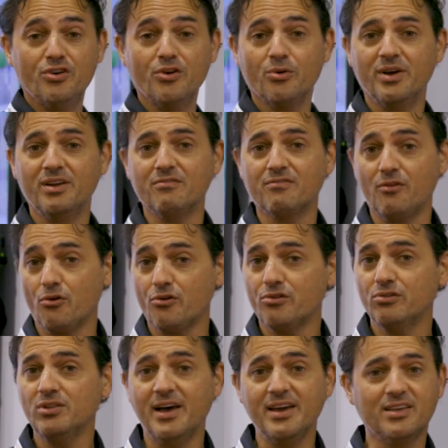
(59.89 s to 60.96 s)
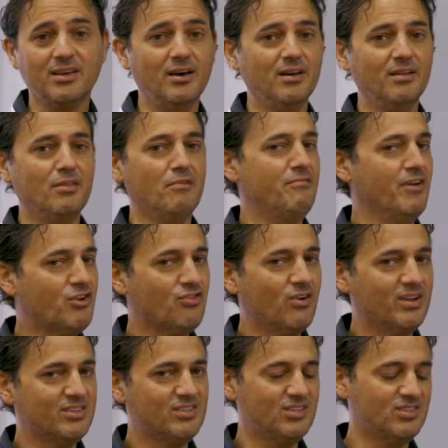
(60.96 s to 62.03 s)
your inverter like uh, the
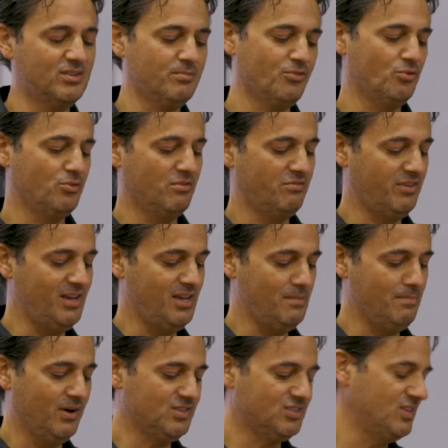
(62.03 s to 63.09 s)
Victron system through the VE bus